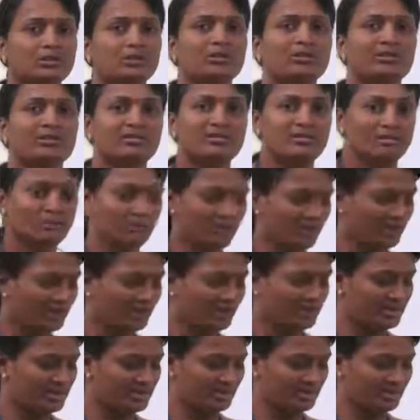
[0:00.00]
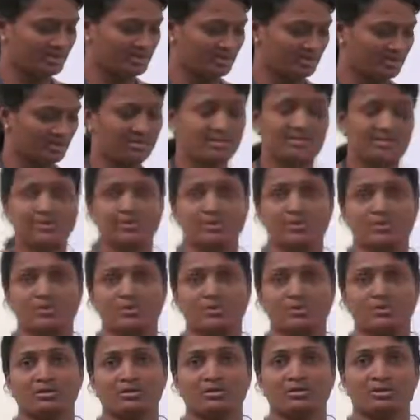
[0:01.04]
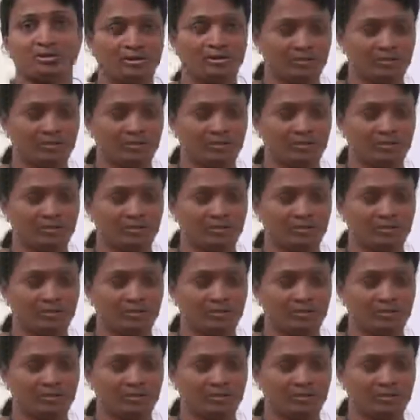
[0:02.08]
about this new data structure? That is a question.